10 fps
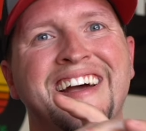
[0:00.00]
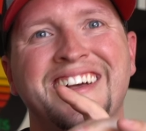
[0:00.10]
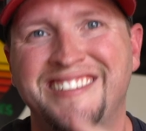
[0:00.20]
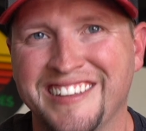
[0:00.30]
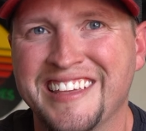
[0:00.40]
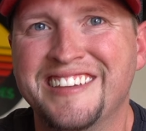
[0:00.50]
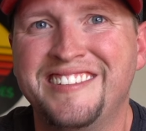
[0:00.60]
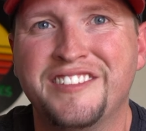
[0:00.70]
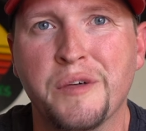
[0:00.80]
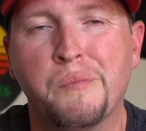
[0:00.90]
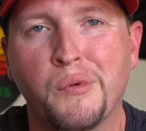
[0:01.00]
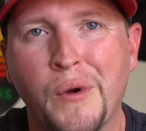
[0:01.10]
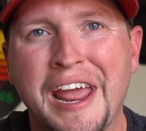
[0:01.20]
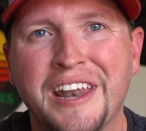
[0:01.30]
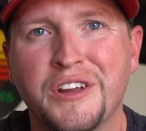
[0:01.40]
So this is the
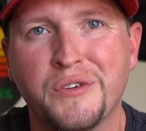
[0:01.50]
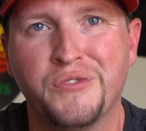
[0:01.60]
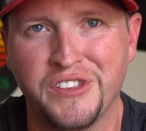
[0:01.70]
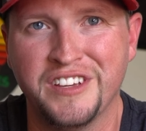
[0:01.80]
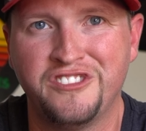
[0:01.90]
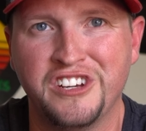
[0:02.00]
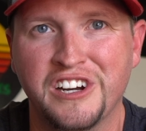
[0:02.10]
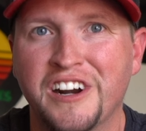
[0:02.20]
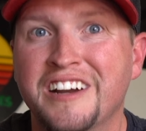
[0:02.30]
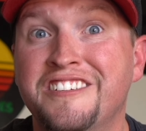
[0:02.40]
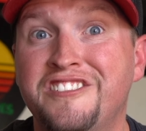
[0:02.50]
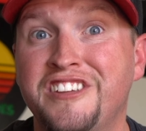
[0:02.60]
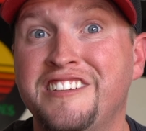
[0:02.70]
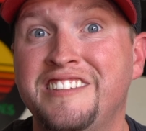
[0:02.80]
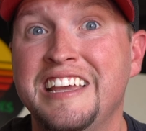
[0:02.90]
brand new for this year,
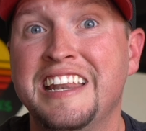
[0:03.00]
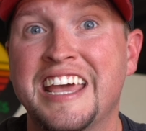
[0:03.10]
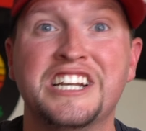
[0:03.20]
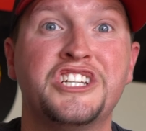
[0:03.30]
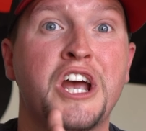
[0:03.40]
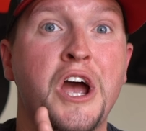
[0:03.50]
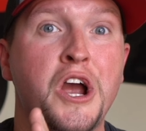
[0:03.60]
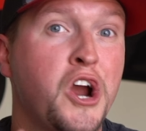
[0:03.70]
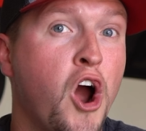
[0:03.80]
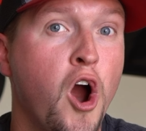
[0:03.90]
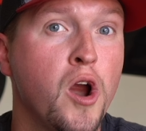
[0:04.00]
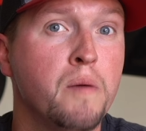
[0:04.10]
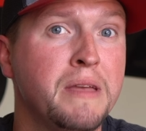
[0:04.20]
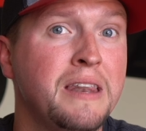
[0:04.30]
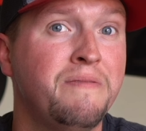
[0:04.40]
16-inch
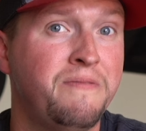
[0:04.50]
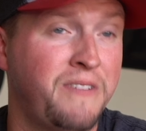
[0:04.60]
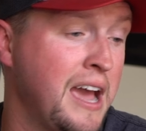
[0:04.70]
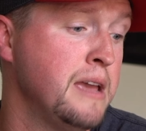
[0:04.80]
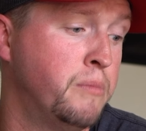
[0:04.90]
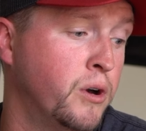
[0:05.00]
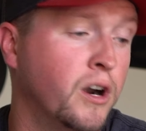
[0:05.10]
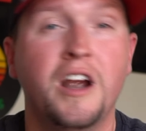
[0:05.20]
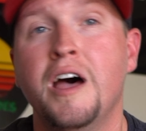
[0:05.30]
carbon fiber